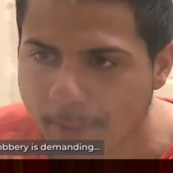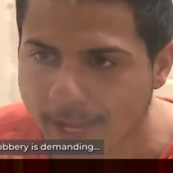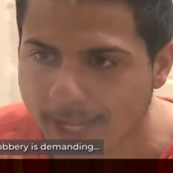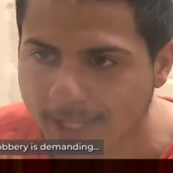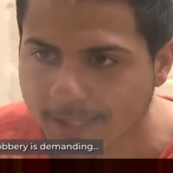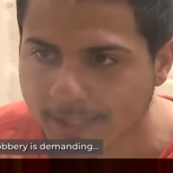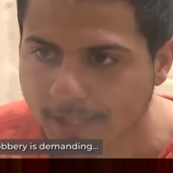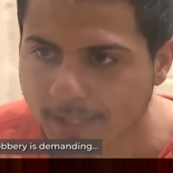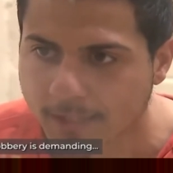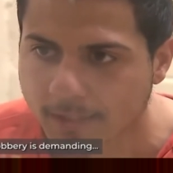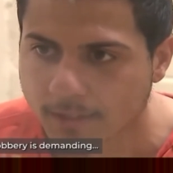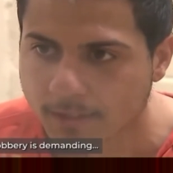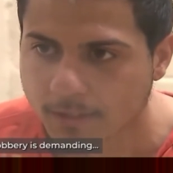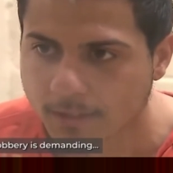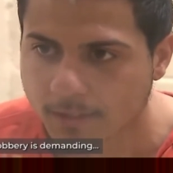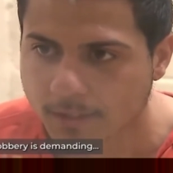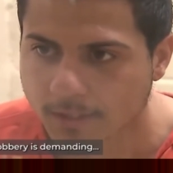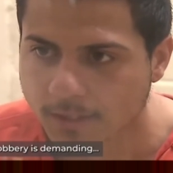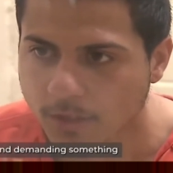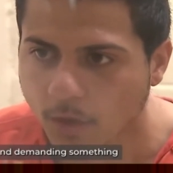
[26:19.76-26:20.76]
is demanding,
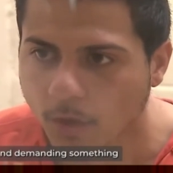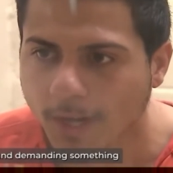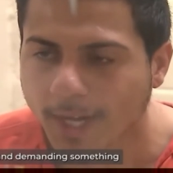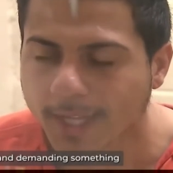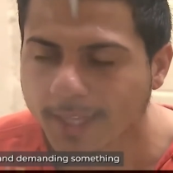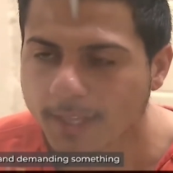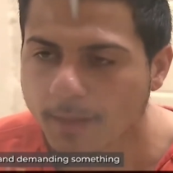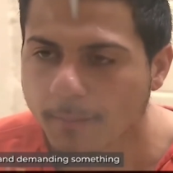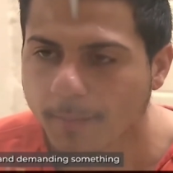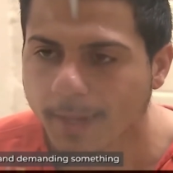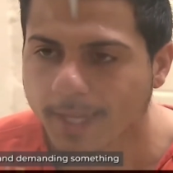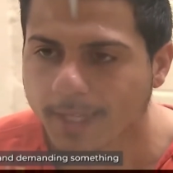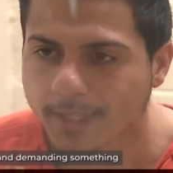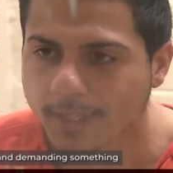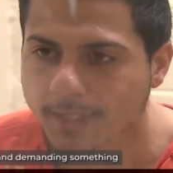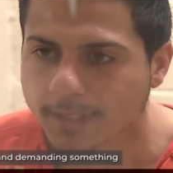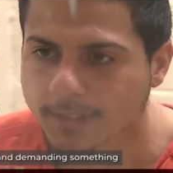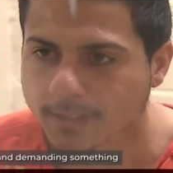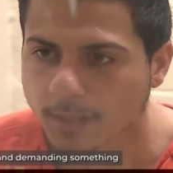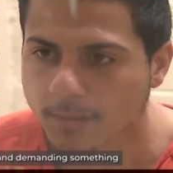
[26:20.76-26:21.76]
going and
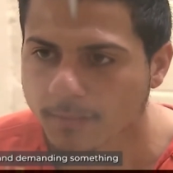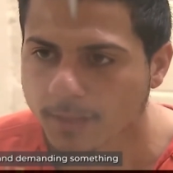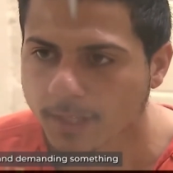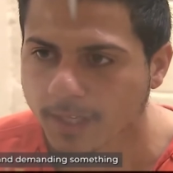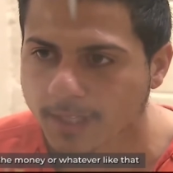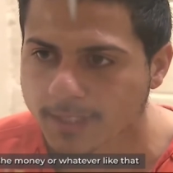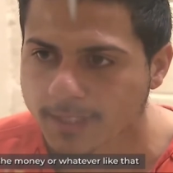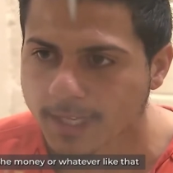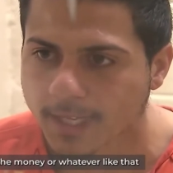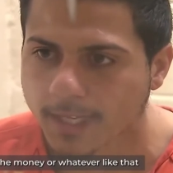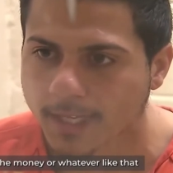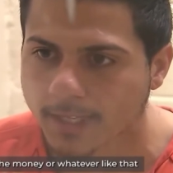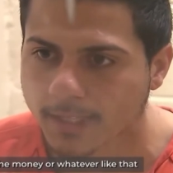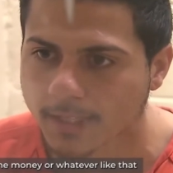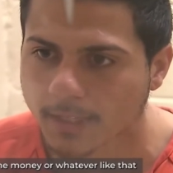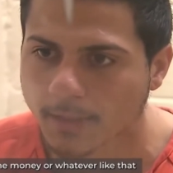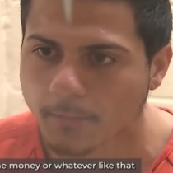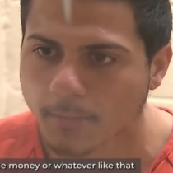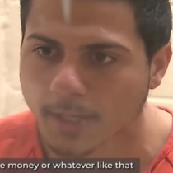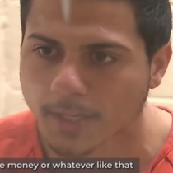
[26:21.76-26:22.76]
demanding something and
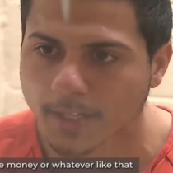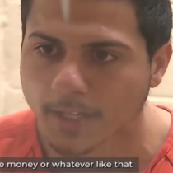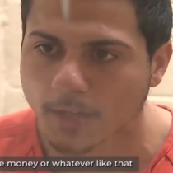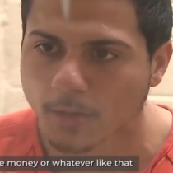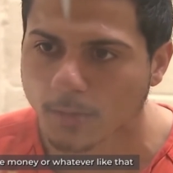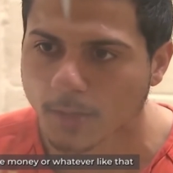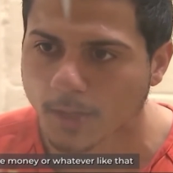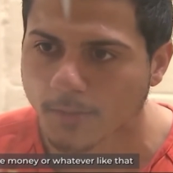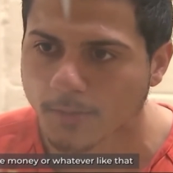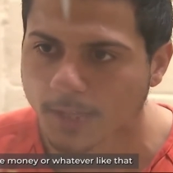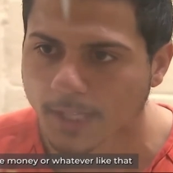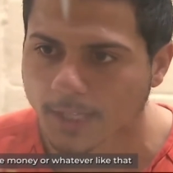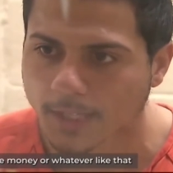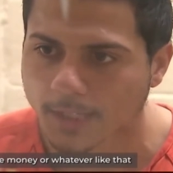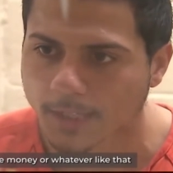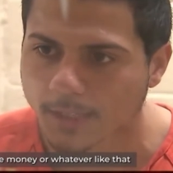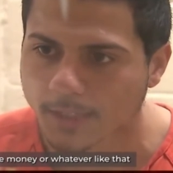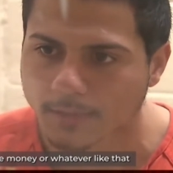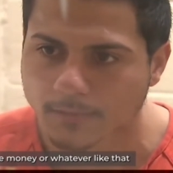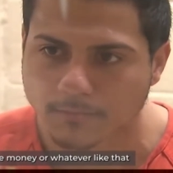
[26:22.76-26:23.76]
taking the money or whatever
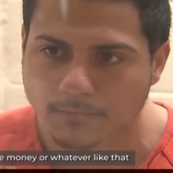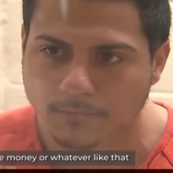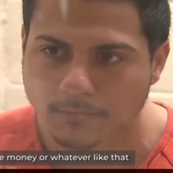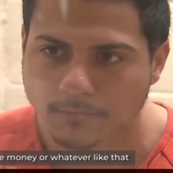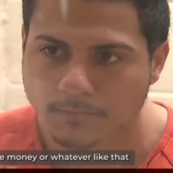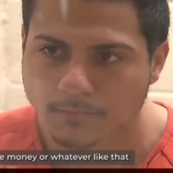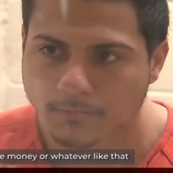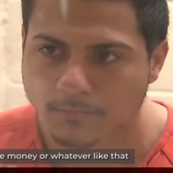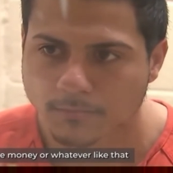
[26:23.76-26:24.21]
like that.